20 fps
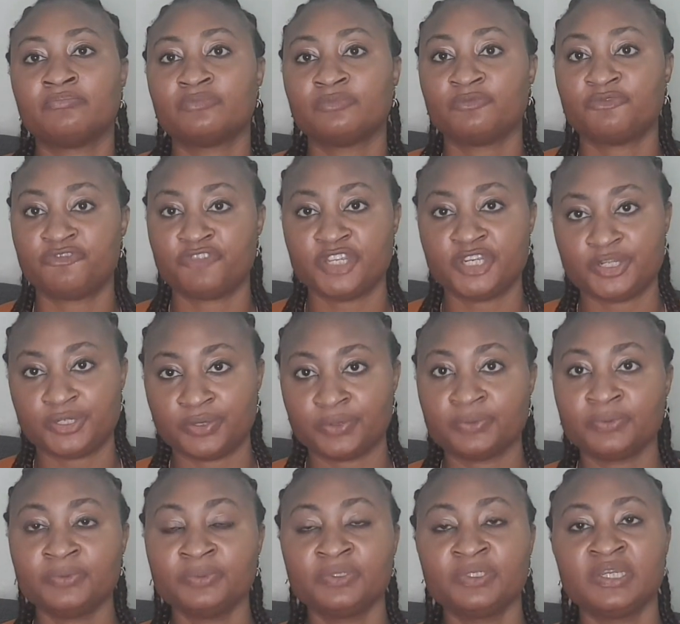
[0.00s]

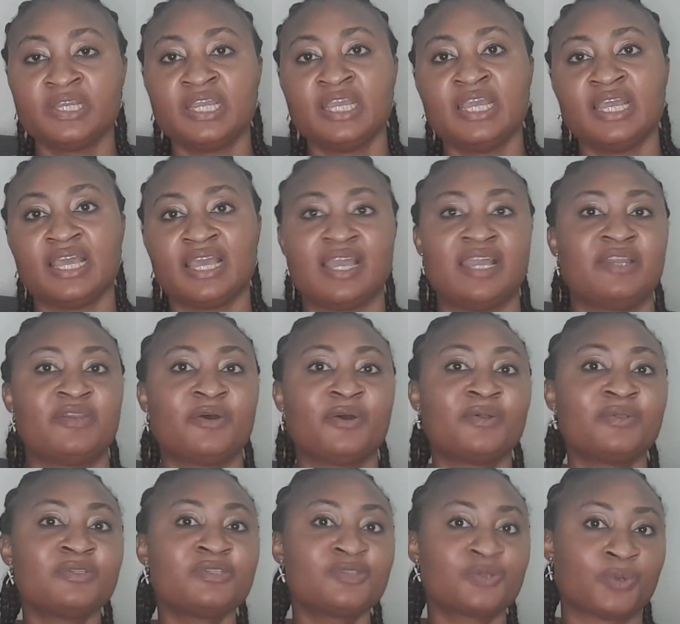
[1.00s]
video. And
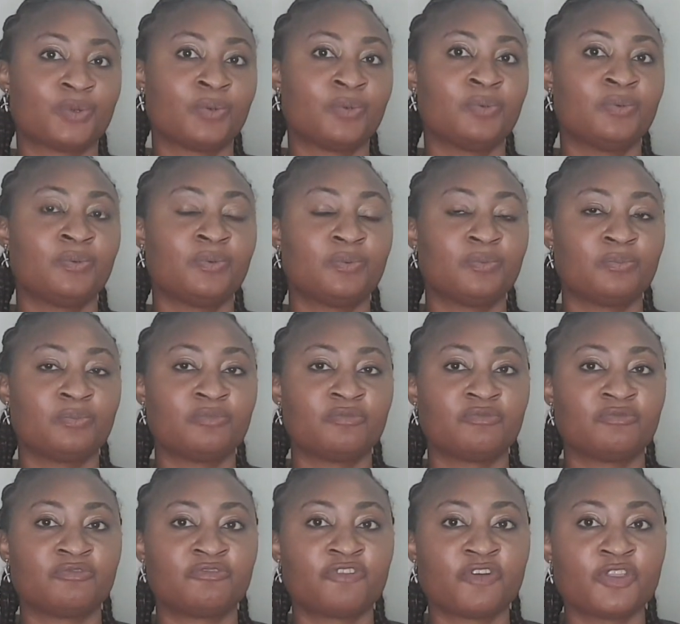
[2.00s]
also,
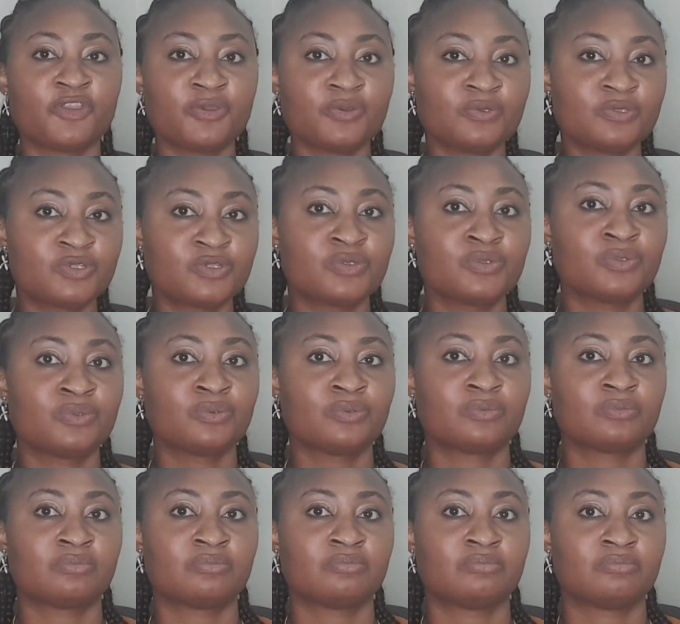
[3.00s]
for you to
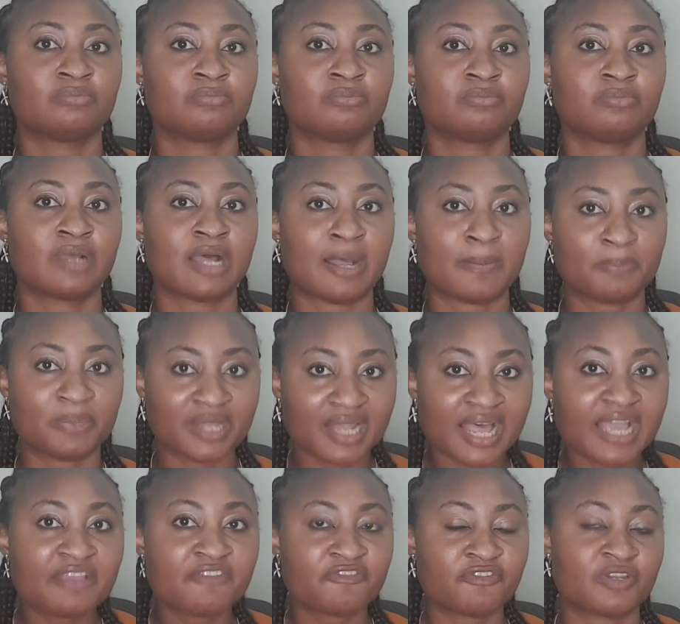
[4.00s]

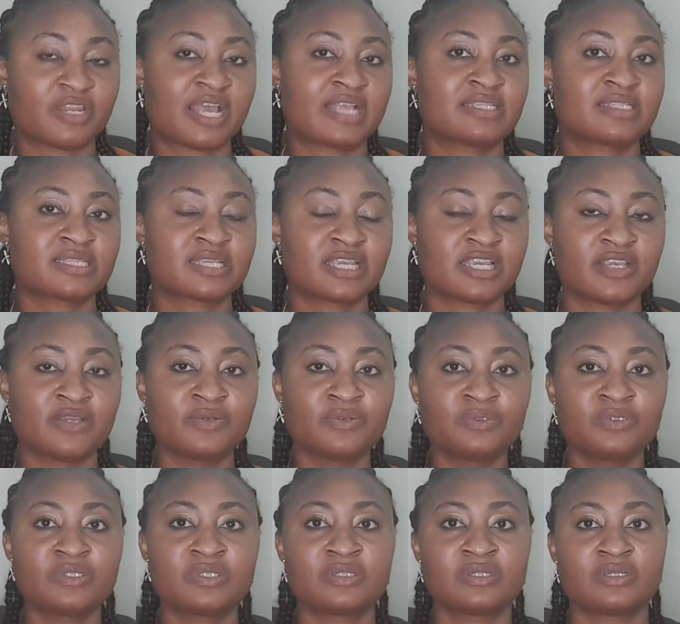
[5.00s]
apply for that
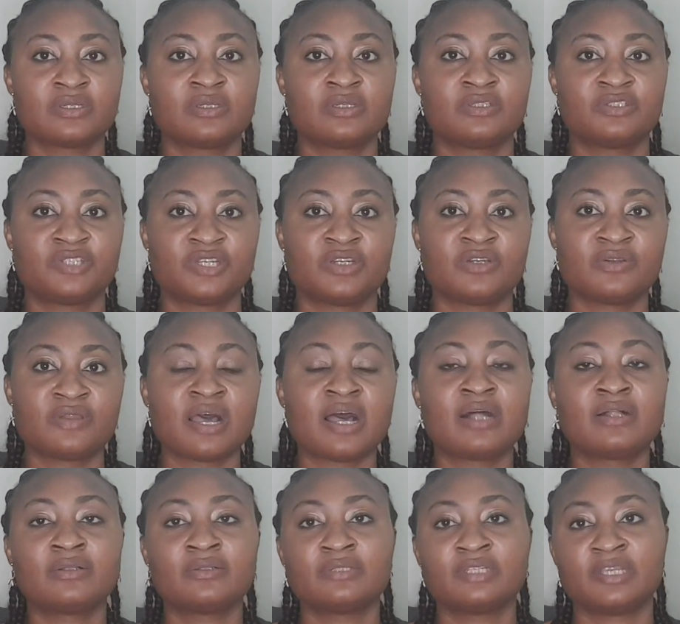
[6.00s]
skilled
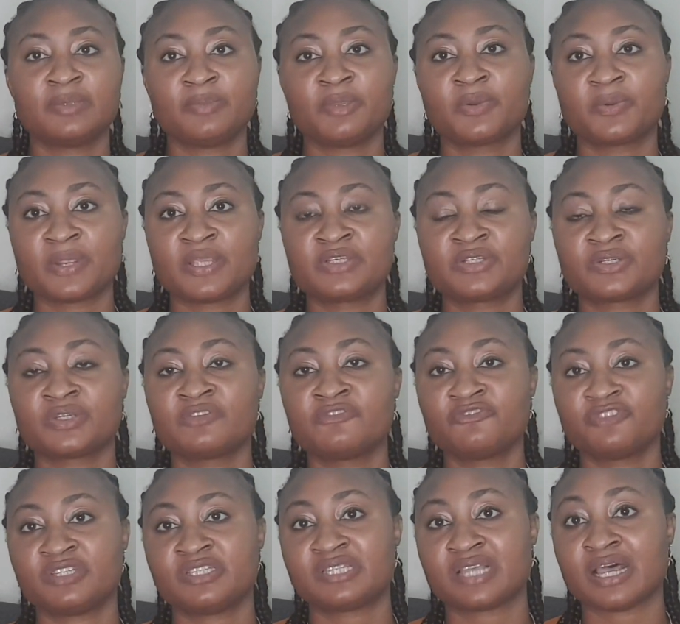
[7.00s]
general immigration
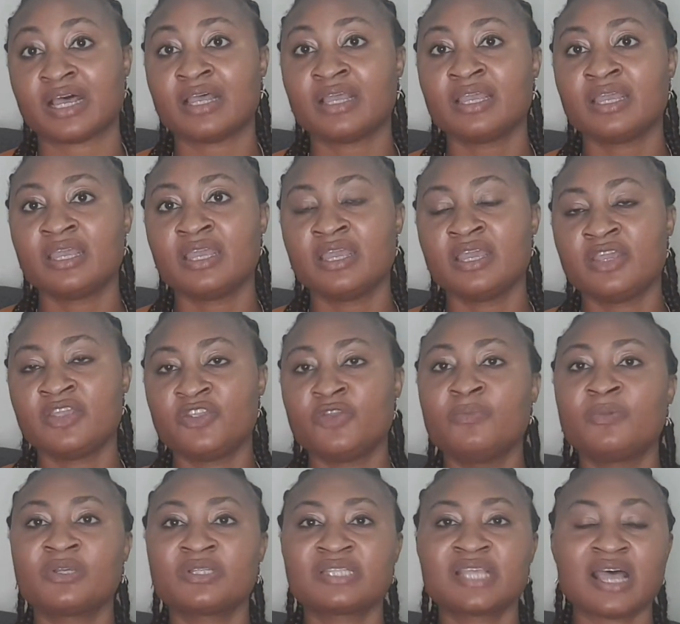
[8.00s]
visa, you
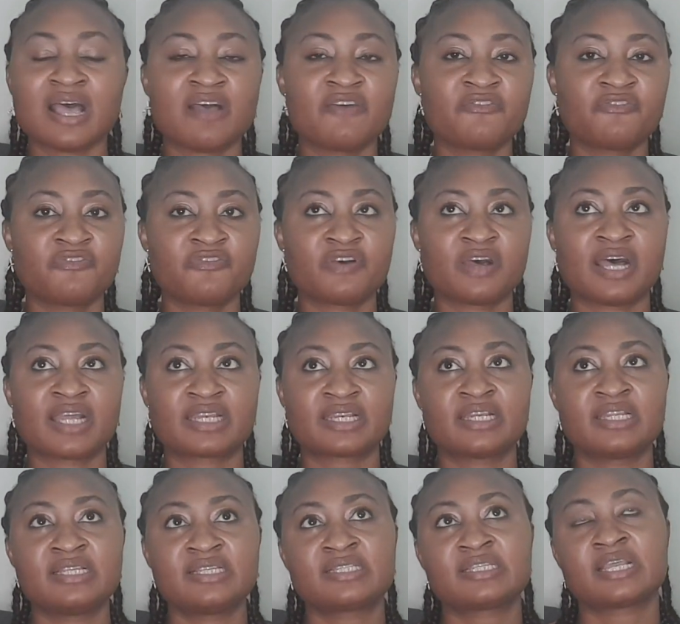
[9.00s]
must have at
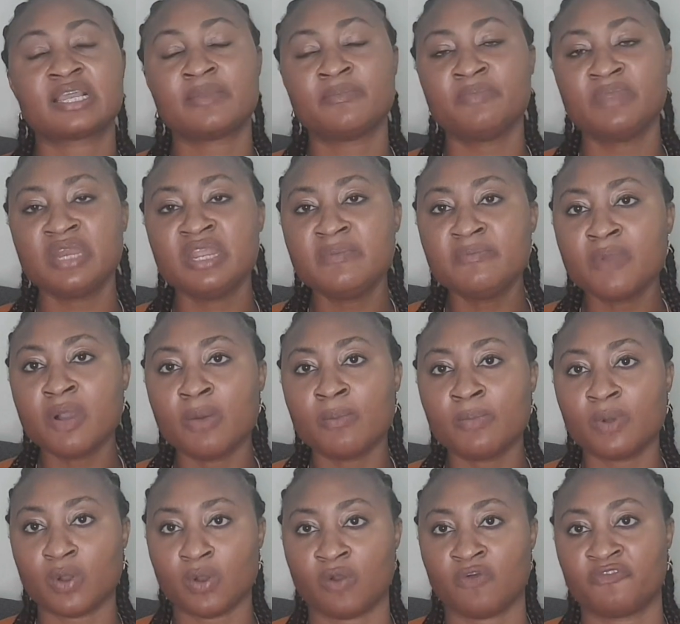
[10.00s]
least a
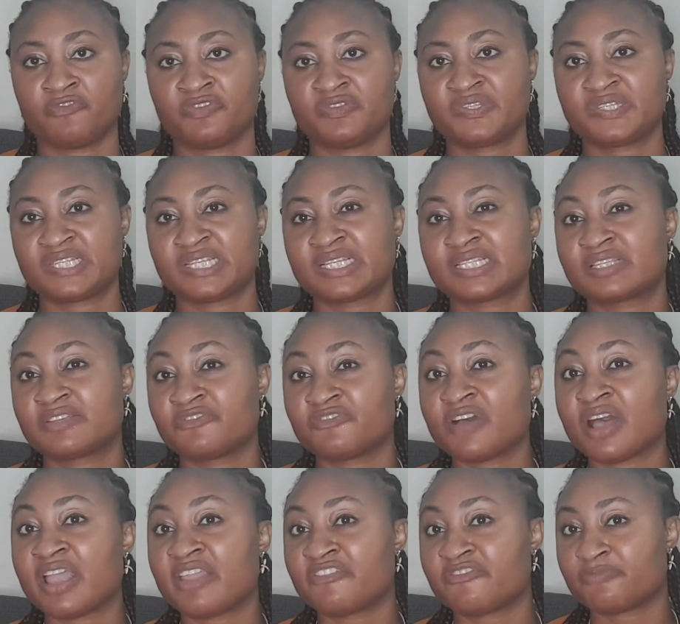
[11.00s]
minimum of
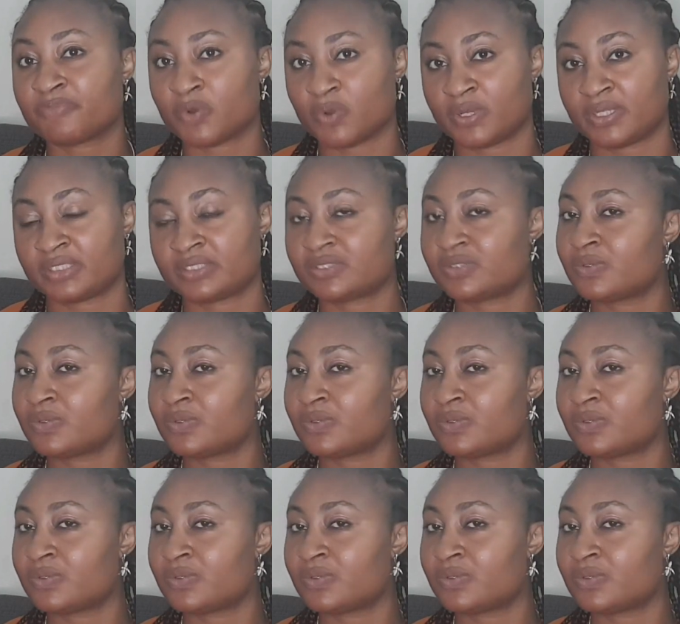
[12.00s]
65 points.